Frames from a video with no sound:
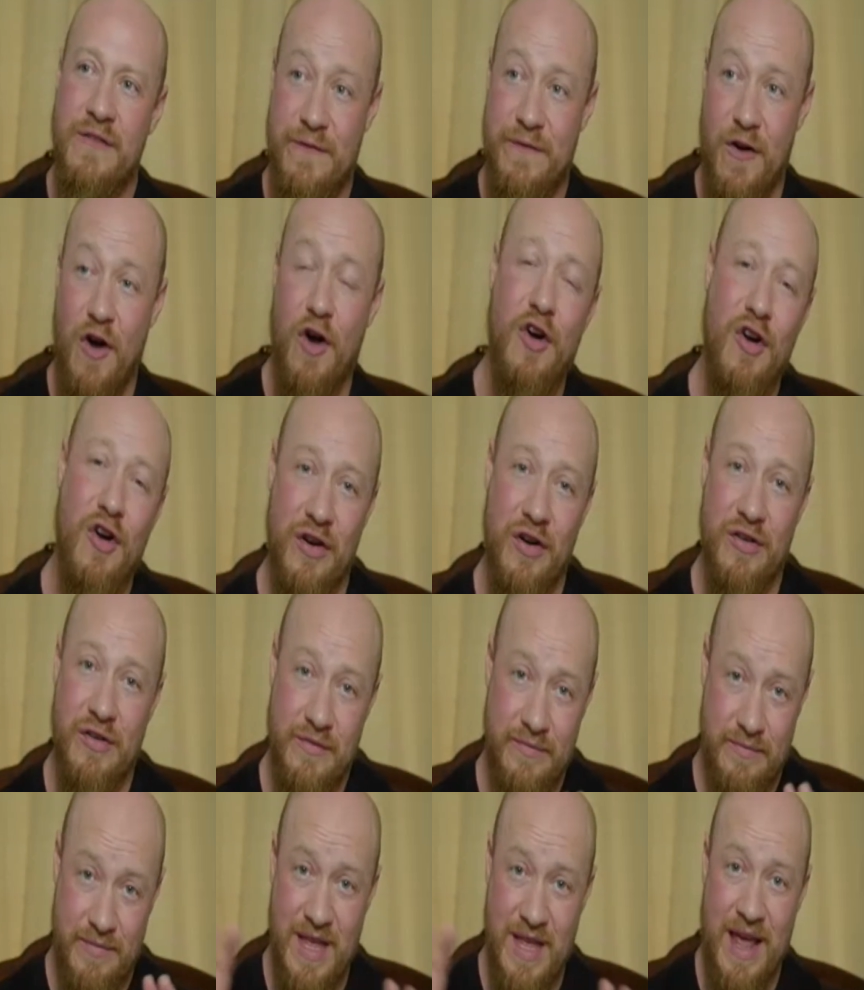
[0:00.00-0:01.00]
for
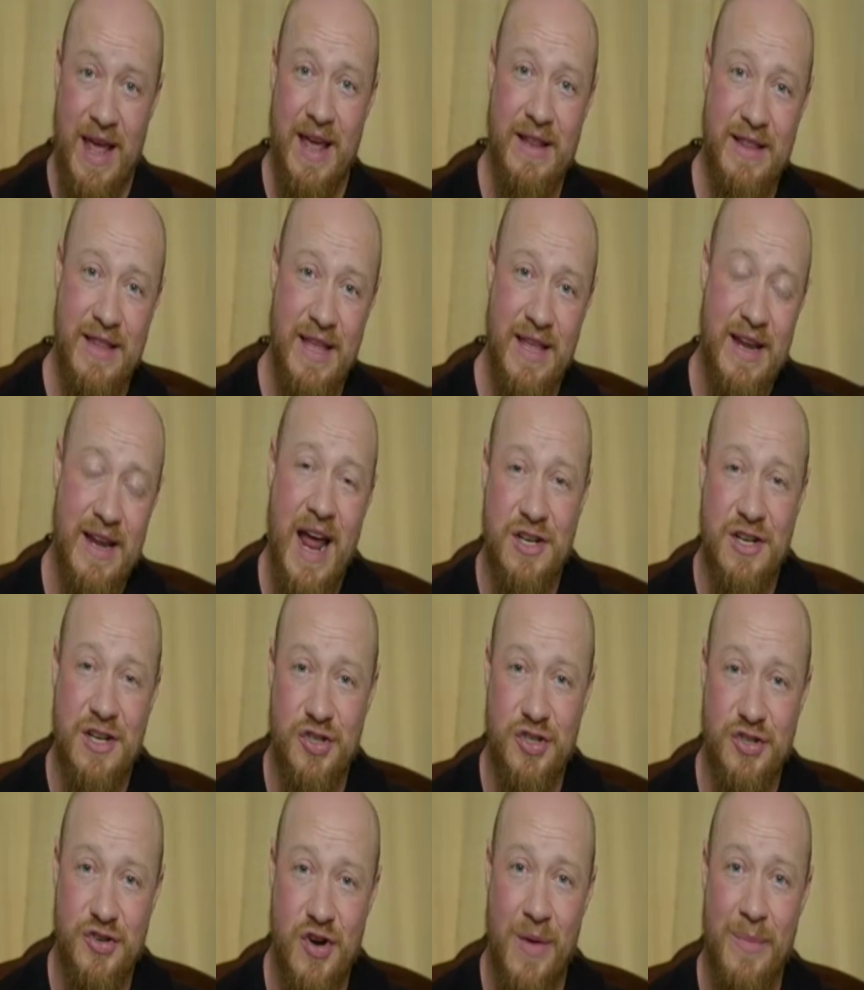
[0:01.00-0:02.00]
the
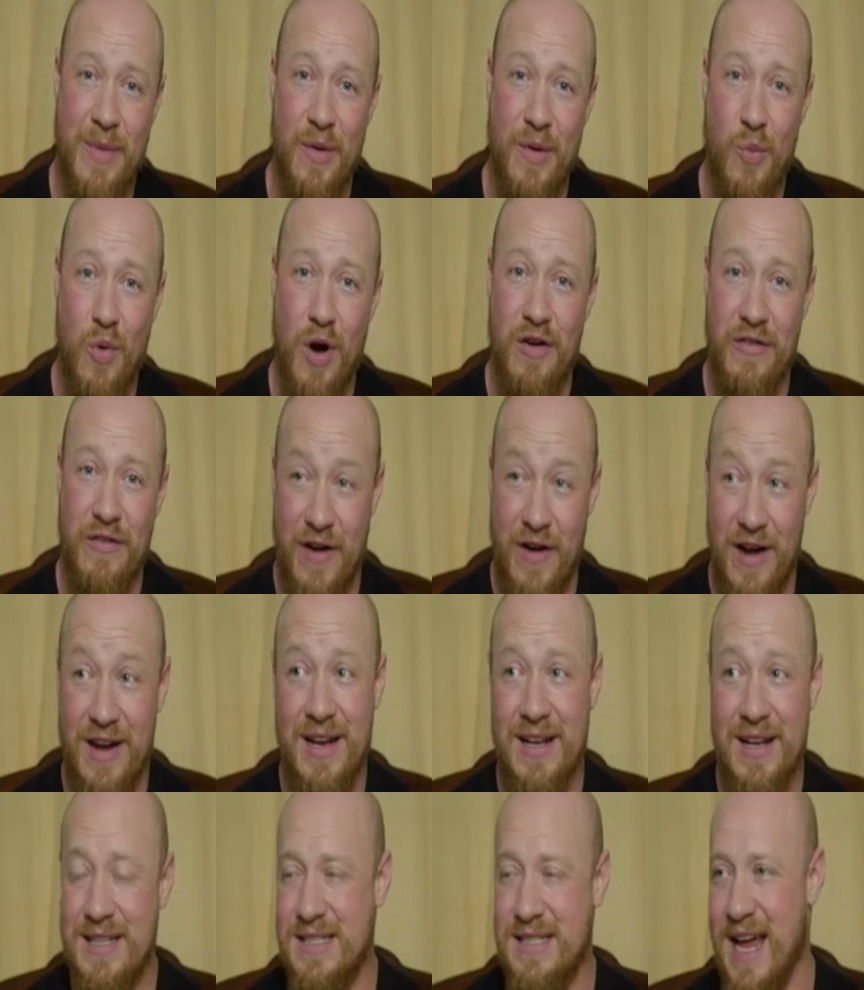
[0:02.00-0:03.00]
Natural Strongman World
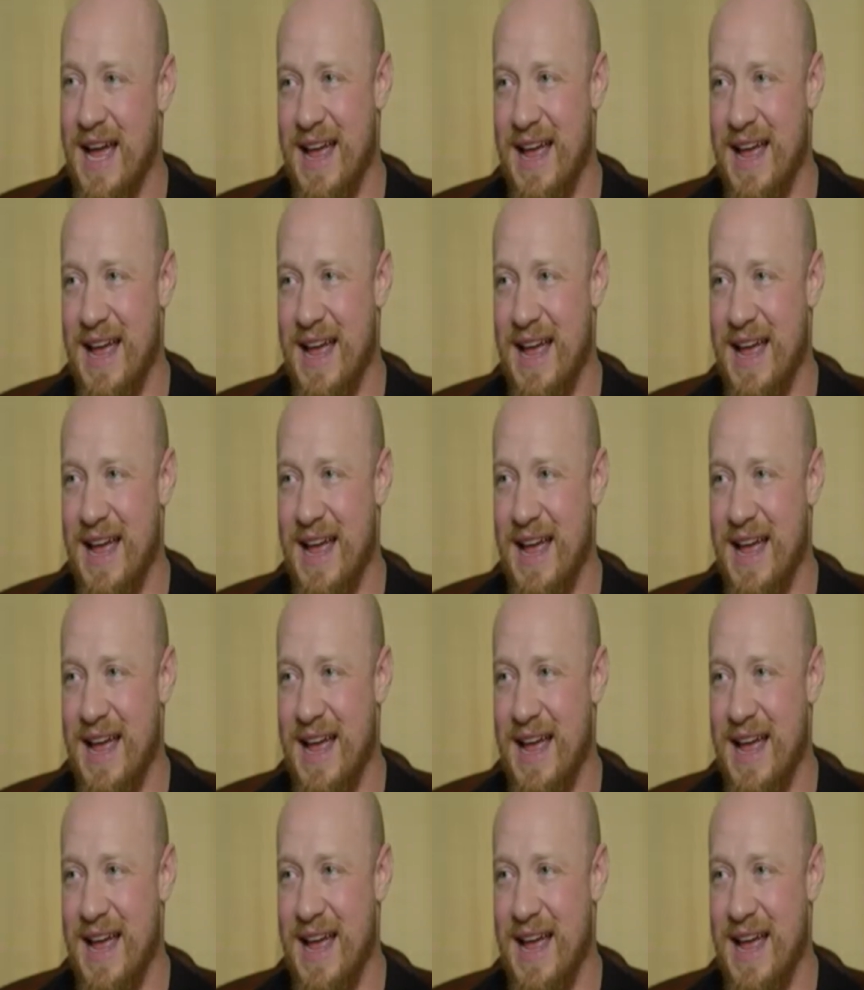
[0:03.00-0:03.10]
Finals,